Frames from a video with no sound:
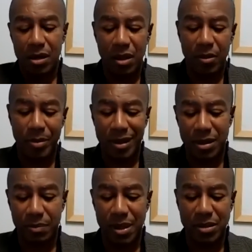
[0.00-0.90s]
Another big
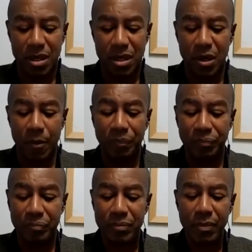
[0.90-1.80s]
tip that you can do.
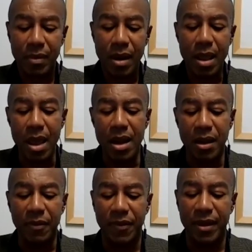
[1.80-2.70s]

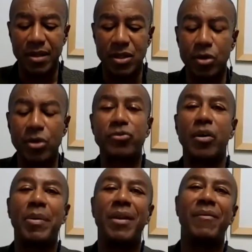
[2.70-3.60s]
Another thing is know your
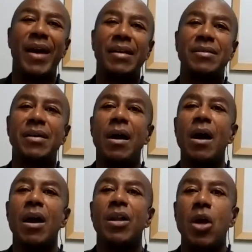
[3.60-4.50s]
script in advance.
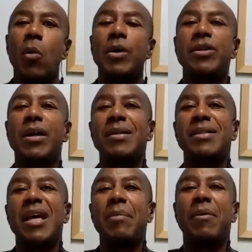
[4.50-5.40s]
Know what you're going to
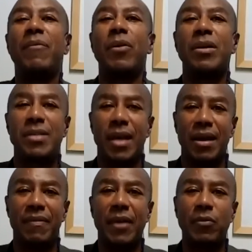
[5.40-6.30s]
say before you say
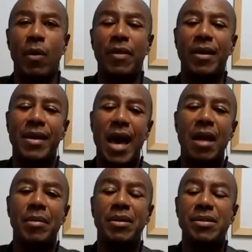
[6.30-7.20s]
it. That's why the
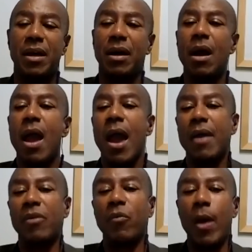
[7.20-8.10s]
academy is there.
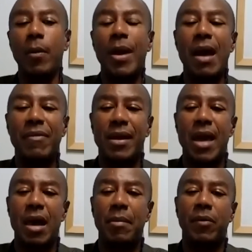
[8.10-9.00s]
And the way we have the
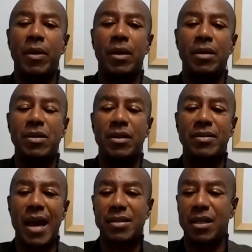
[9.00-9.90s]
academy written is
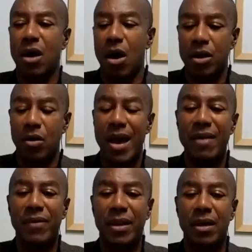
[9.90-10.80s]
actually audio
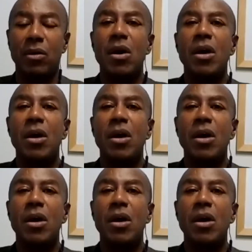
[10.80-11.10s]
and video.